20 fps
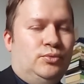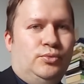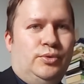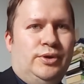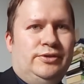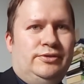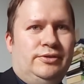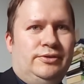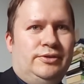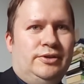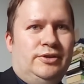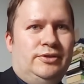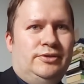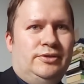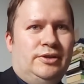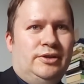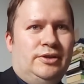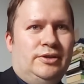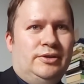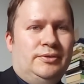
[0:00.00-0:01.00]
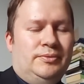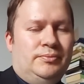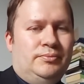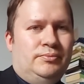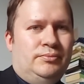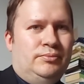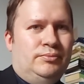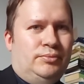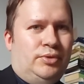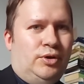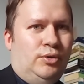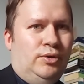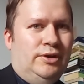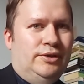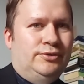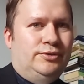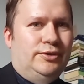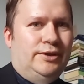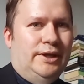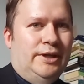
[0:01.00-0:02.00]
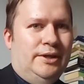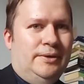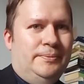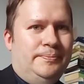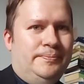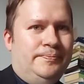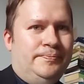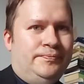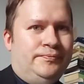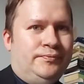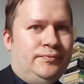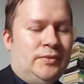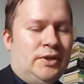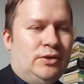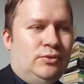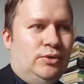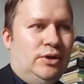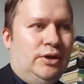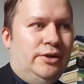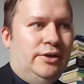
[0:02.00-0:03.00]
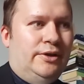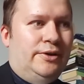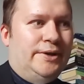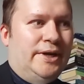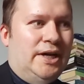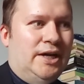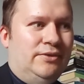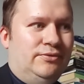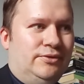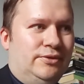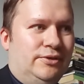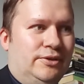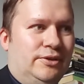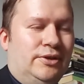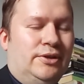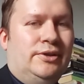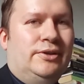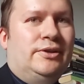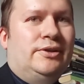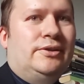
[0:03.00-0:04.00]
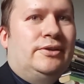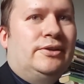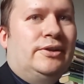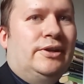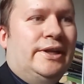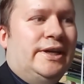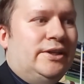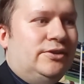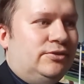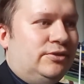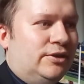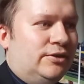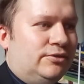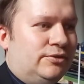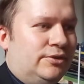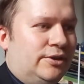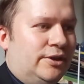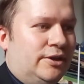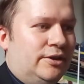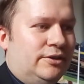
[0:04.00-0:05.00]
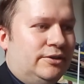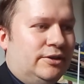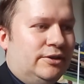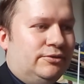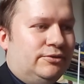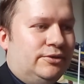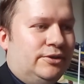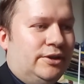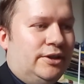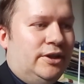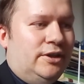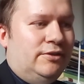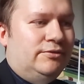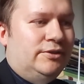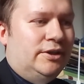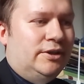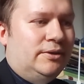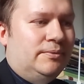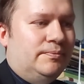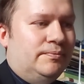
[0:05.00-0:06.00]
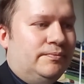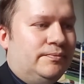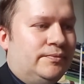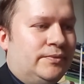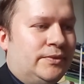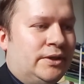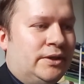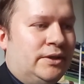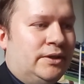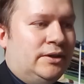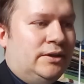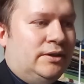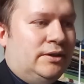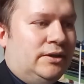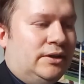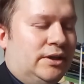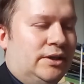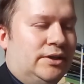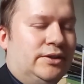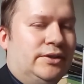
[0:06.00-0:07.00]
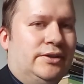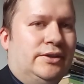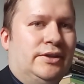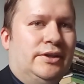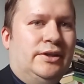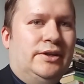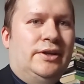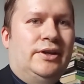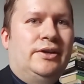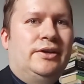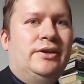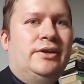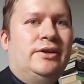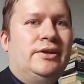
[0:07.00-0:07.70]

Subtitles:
visited Poland today. Well, he arrived late yesterday evening, and